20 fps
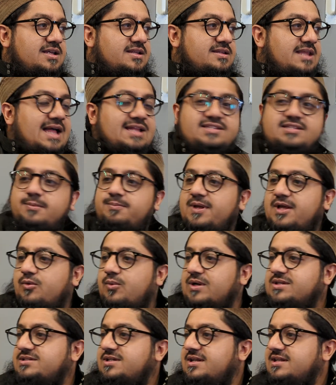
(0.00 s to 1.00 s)
That's a big
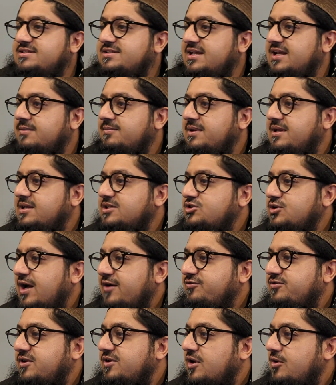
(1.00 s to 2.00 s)
question, isn't it? Because you
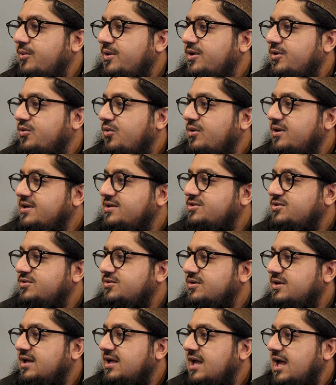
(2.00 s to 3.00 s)
have to know what you're calling to.
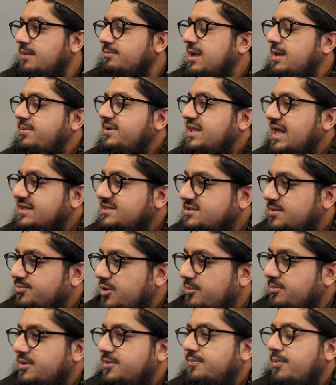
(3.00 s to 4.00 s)
And maybe that's the
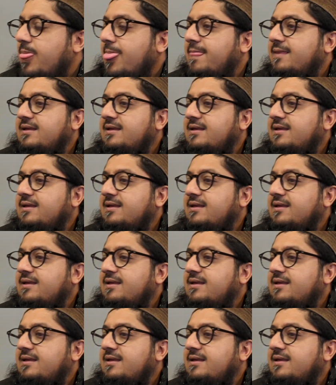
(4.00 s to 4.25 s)
problem.